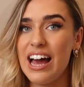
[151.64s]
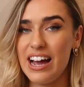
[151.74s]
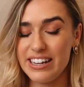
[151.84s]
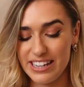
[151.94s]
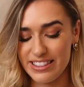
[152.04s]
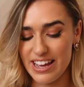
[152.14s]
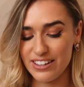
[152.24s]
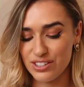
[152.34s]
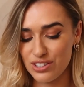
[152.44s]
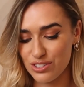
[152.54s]
I need
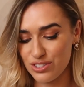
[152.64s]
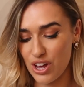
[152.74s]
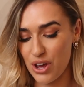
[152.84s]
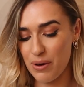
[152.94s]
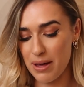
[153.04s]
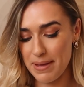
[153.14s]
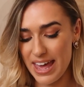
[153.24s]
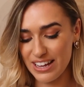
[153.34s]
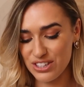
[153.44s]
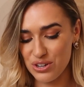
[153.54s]
this. So I
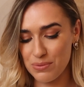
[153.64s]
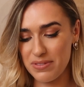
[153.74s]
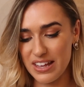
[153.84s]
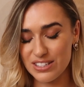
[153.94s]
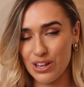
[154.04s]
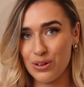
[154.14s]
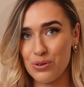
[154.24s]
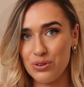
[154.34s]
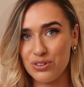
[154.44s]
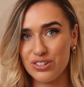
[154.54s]
picked up this
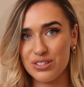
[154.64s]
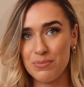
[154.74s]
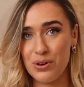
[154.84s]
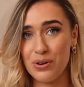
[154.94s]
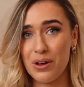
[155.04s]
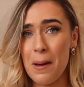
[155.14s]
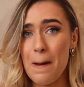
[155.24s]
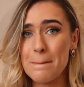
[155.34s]
gorgeous mug.